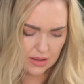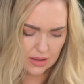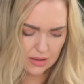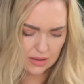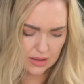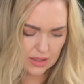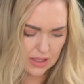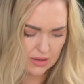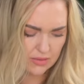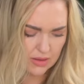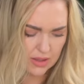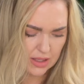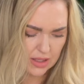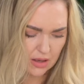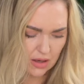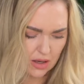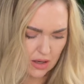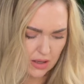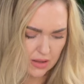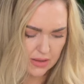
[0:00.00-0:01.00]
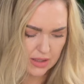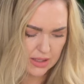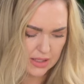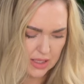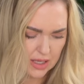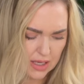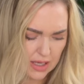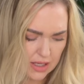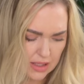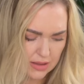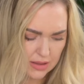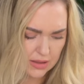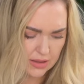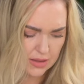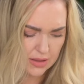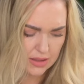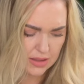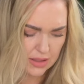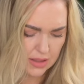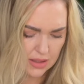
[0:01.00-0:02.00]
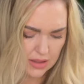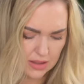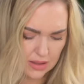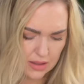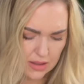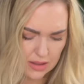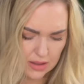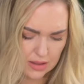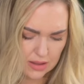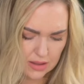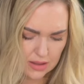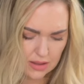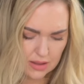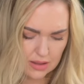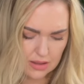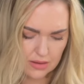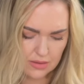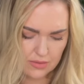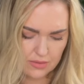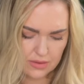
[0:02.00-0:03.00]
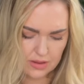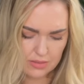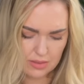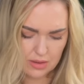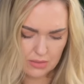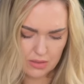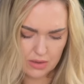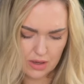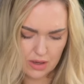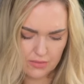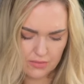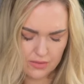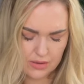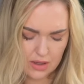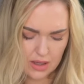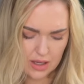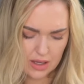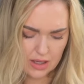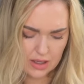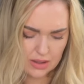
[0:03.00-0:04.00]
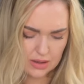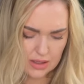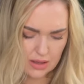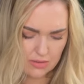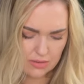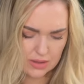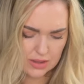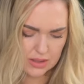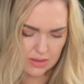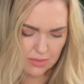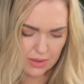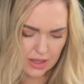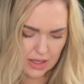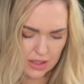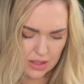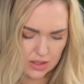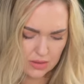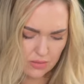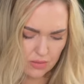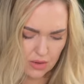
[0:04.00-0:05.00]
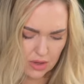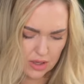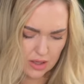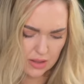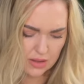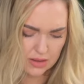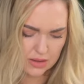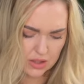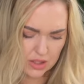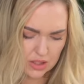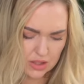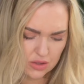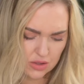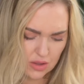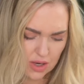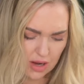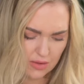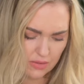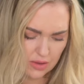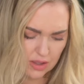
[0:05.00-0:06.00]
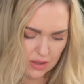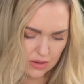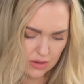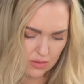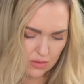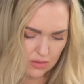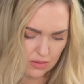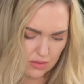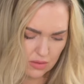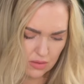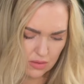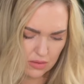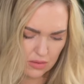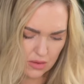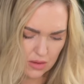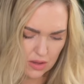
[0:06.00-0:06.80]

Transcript: Leaving it all in the dust. Flipping but not flying. That was the Page of Wands. Just traveling through.